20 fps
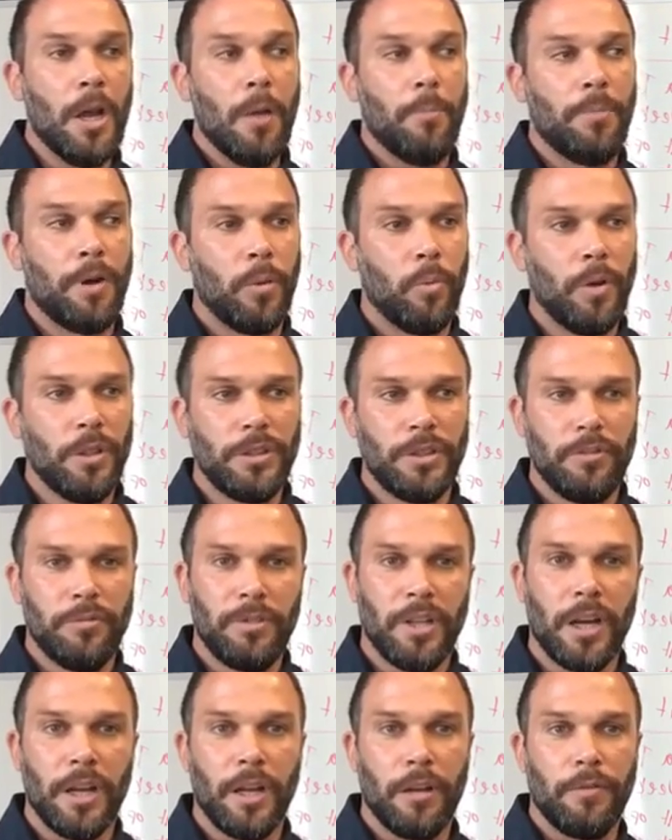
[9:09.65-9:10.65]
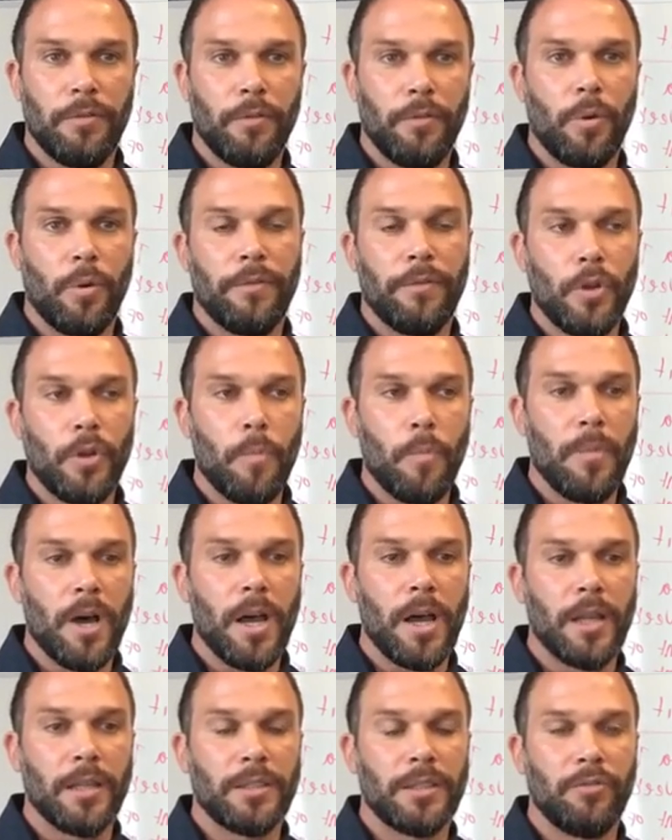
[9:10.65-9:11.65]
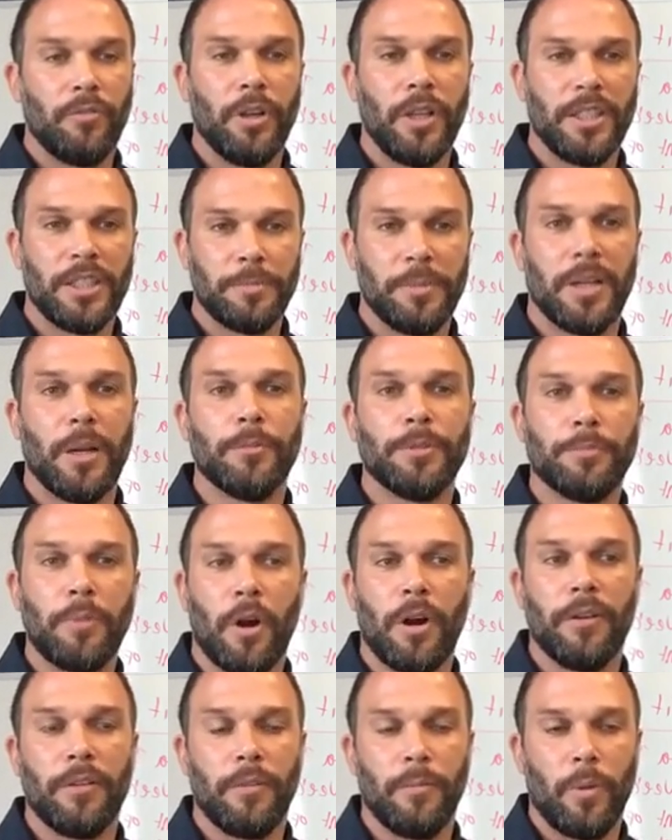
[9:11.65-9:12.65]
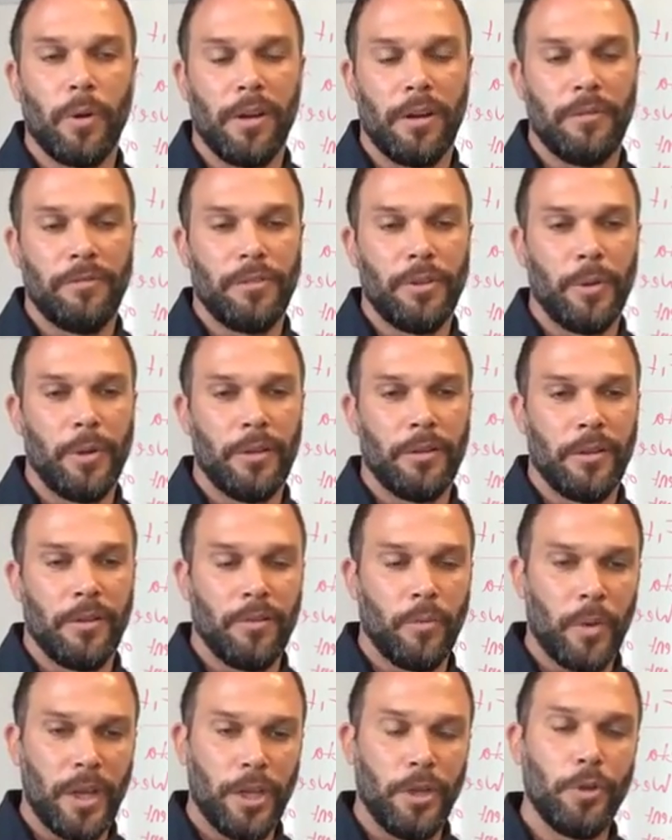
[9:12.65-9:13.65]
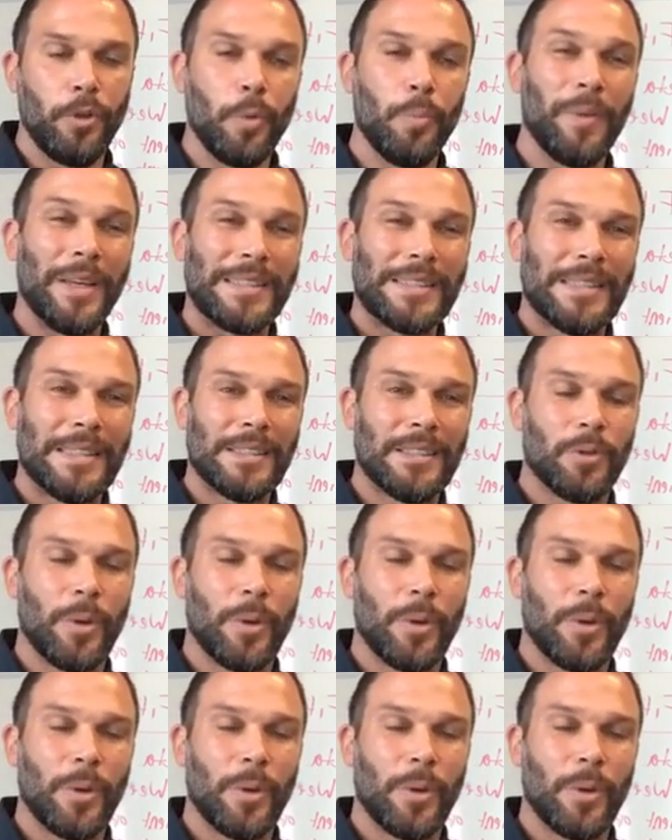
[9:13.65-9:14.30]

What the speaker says: But once you've done it for a few months, it really just becomes part of the way you do business.